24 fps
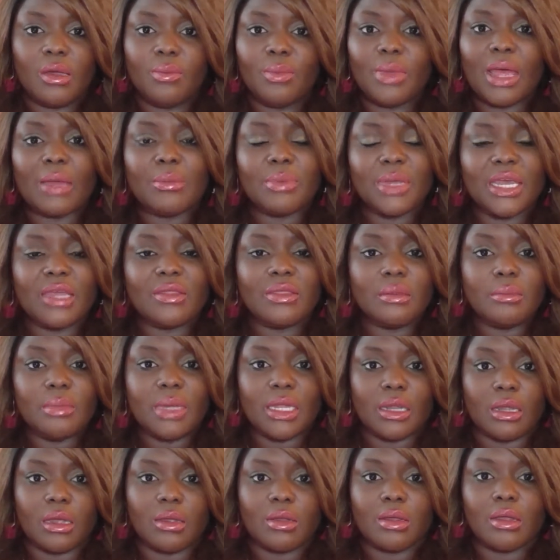I begin the
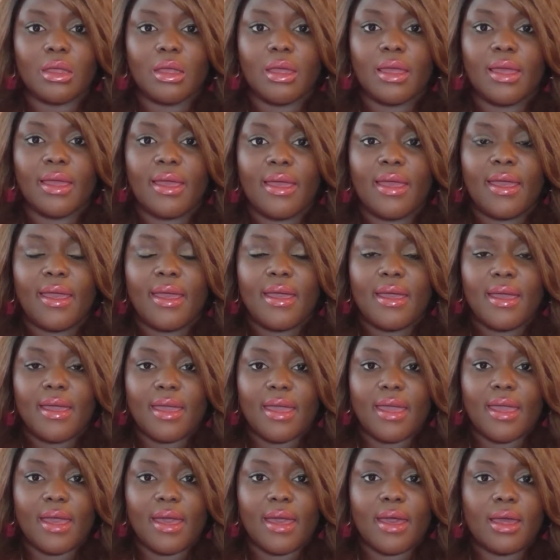meeting
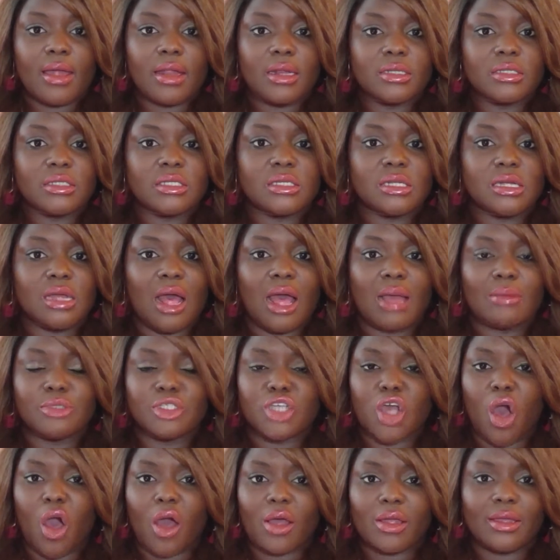and I'm
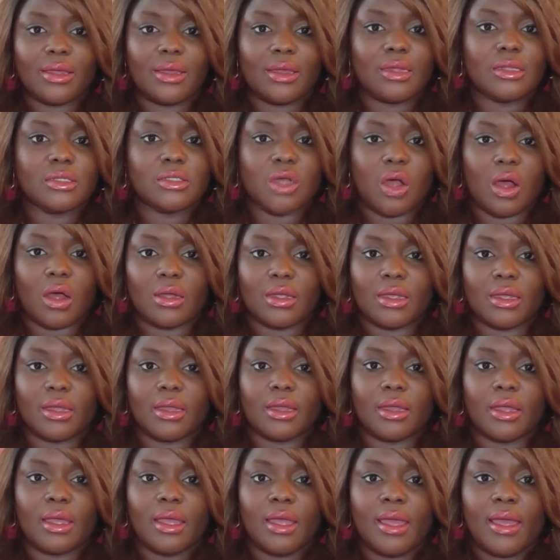talking and
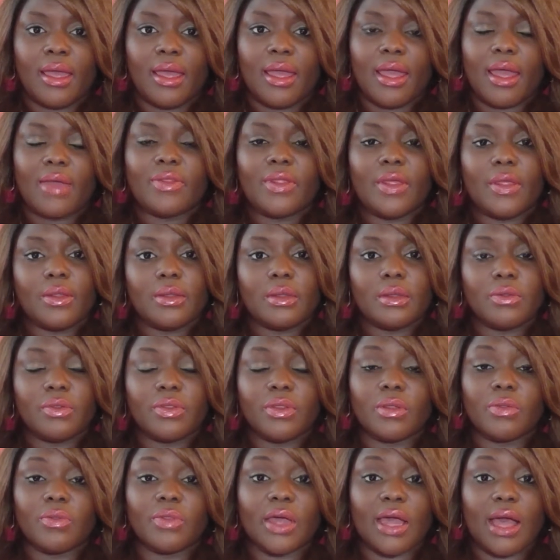talking. And then
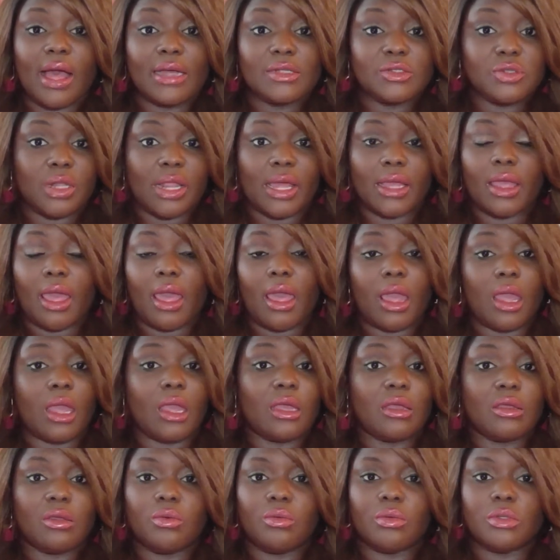the, the guys are like,
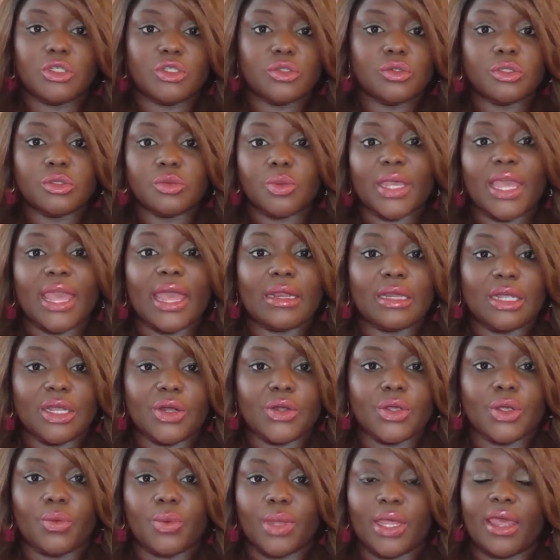hey, Jules, we can't hear
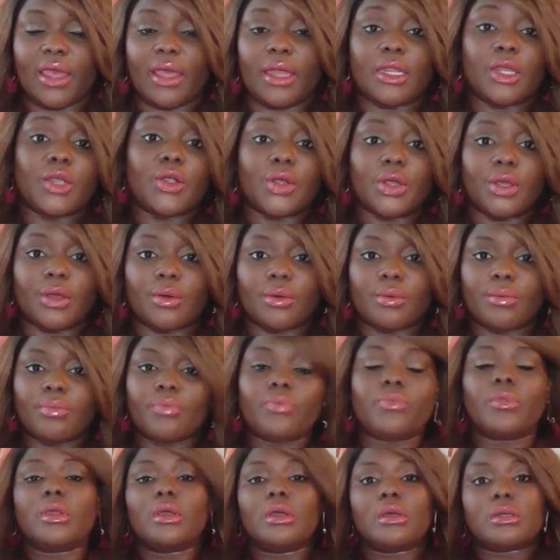you. We can't hear you.
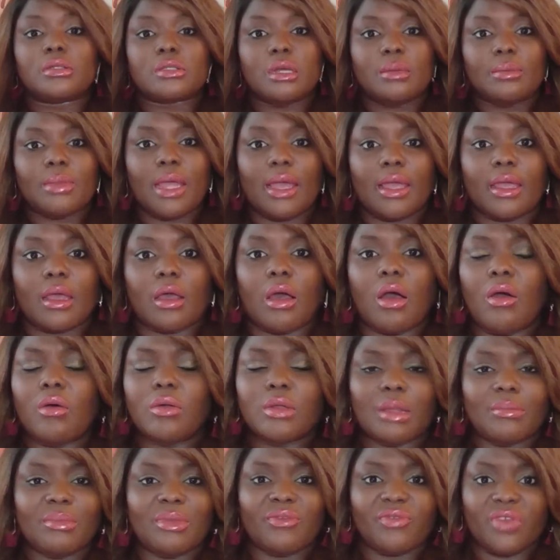So I'm like, oh,
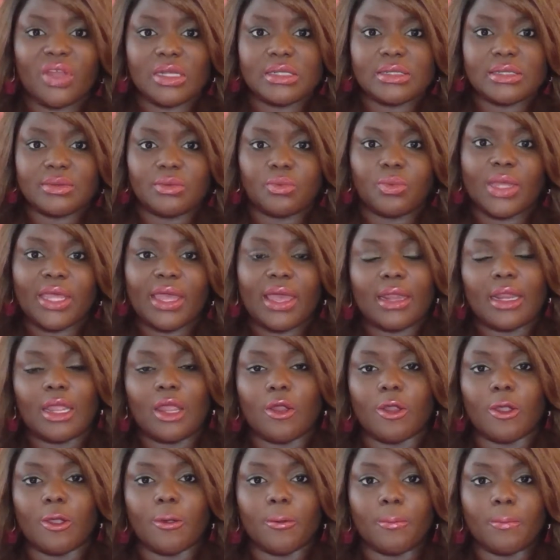let me fix it. We can't hear
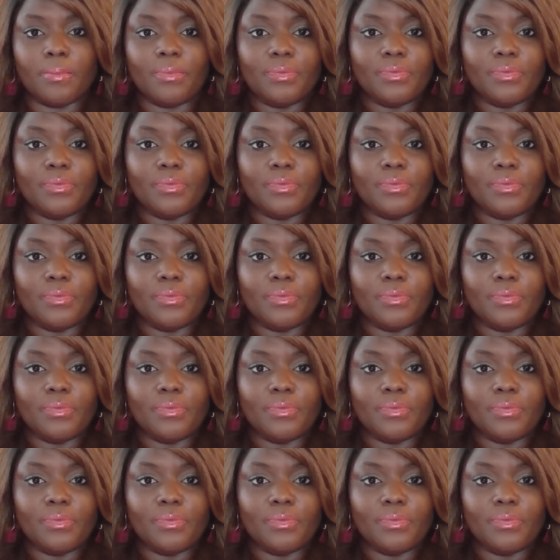you.